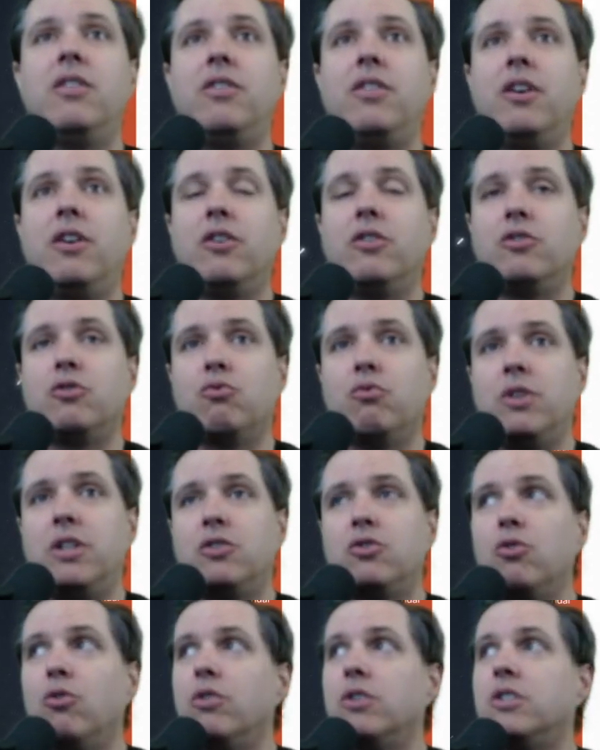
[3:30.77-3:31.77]
There's
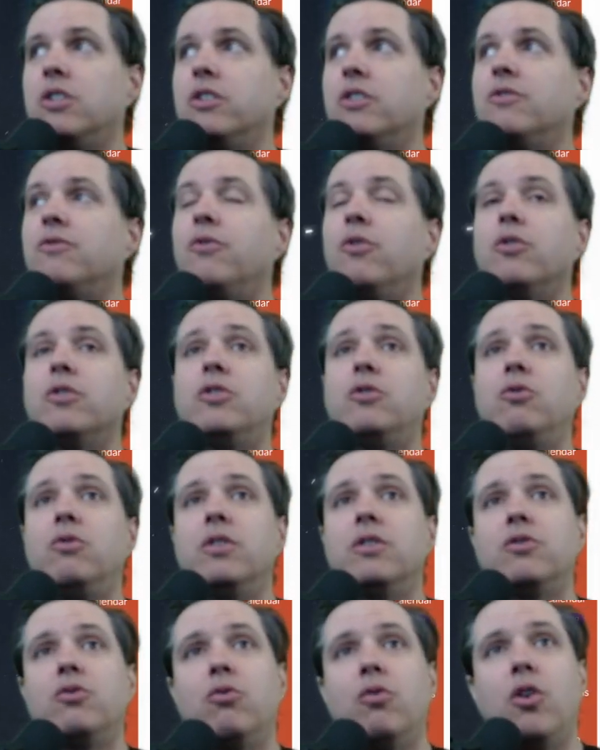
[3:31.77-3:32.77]
resources for
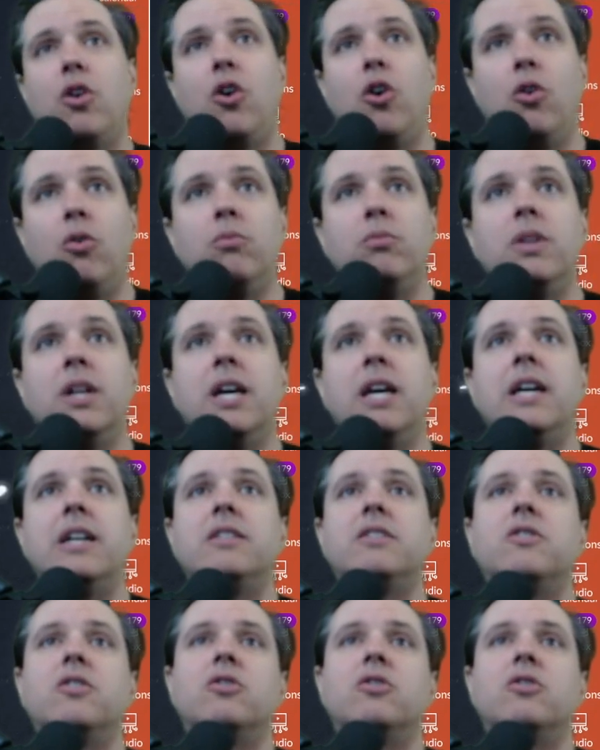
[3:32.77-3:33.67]
students who are homeless.